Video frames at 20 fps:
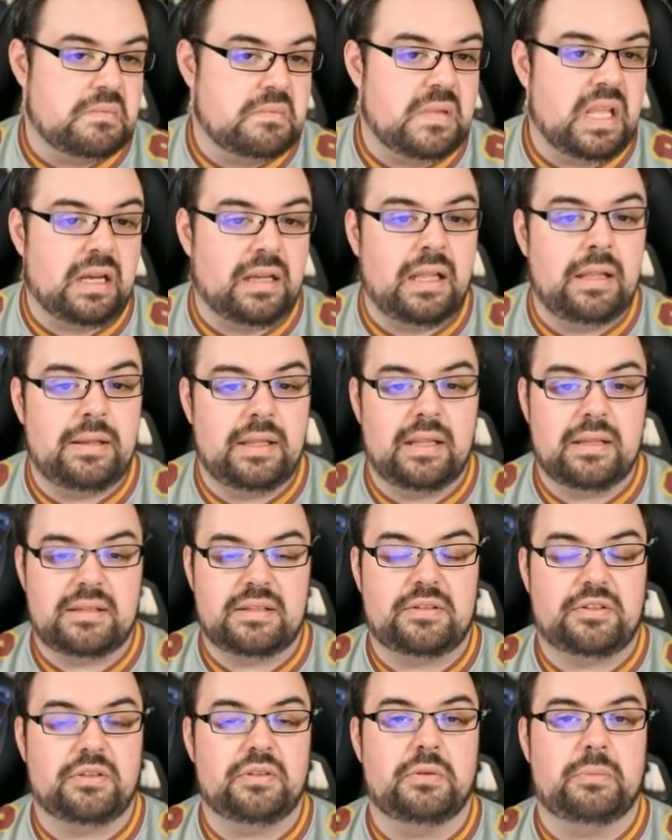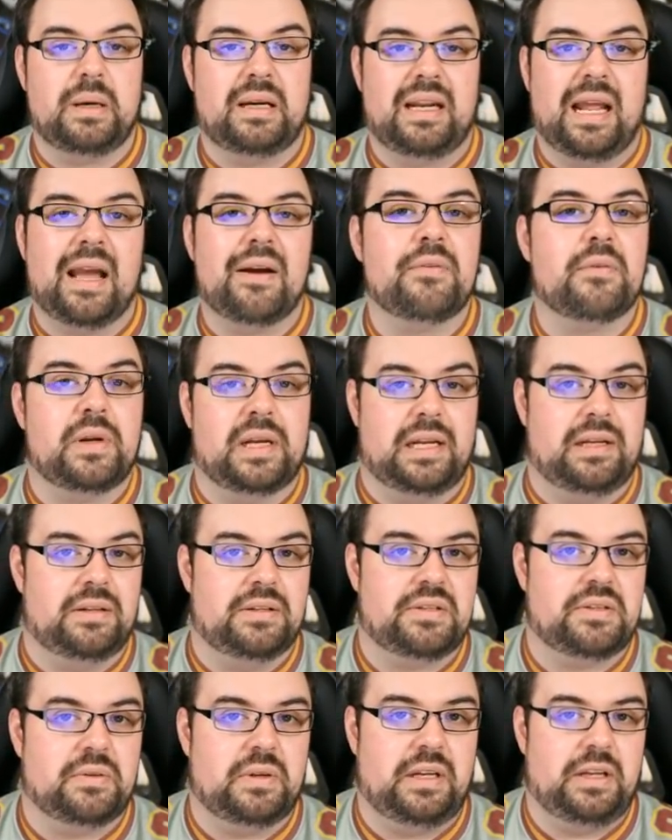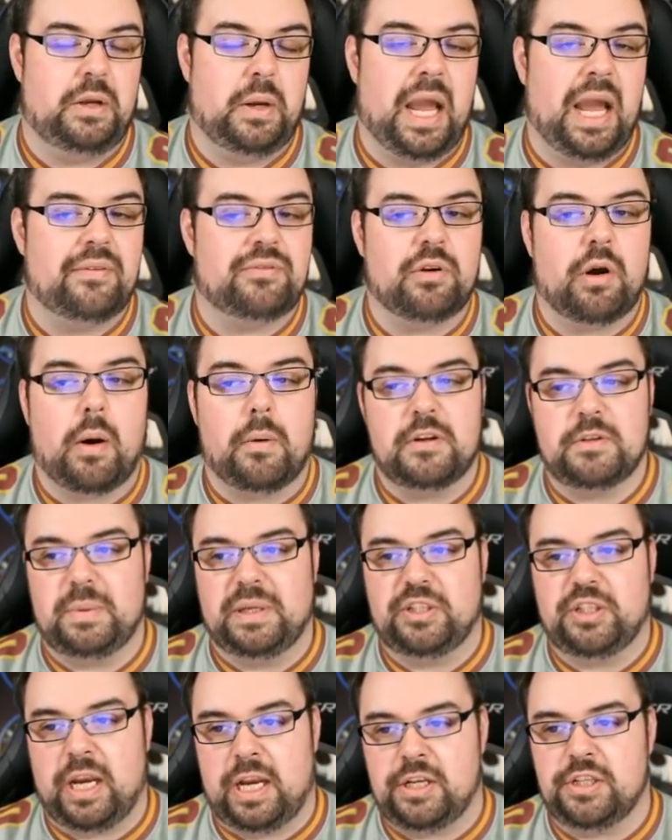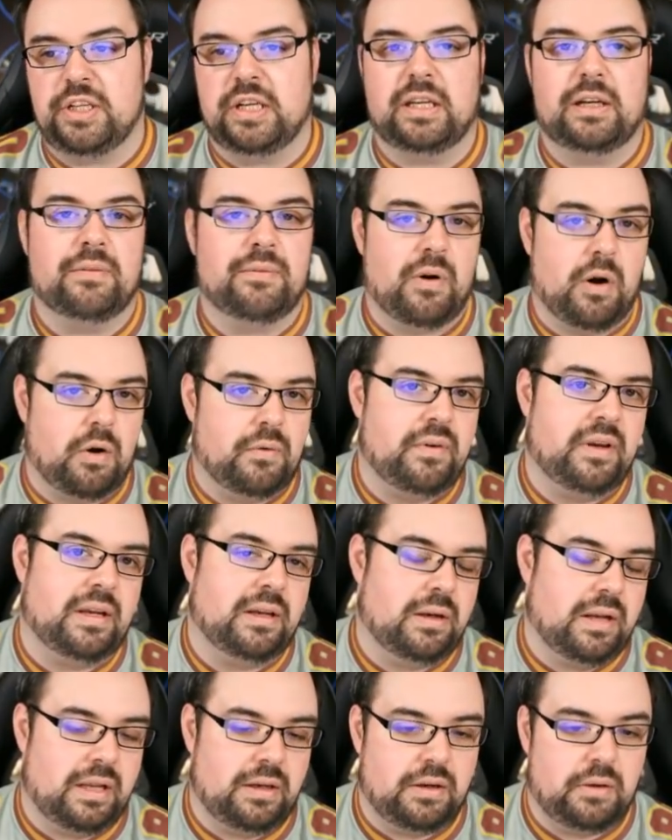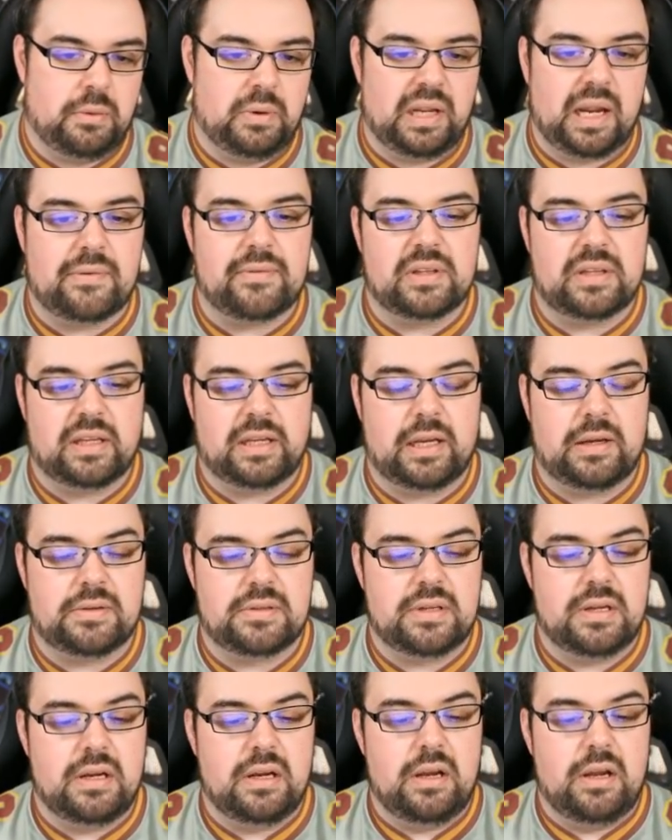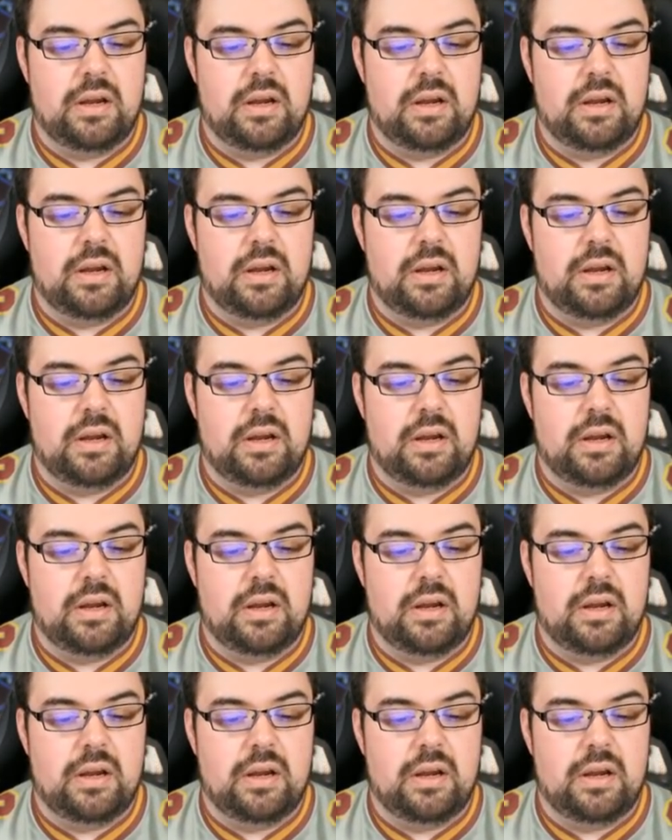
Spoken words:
No, and that's true about every industry. You have to always be changing and evolving and doing everything else.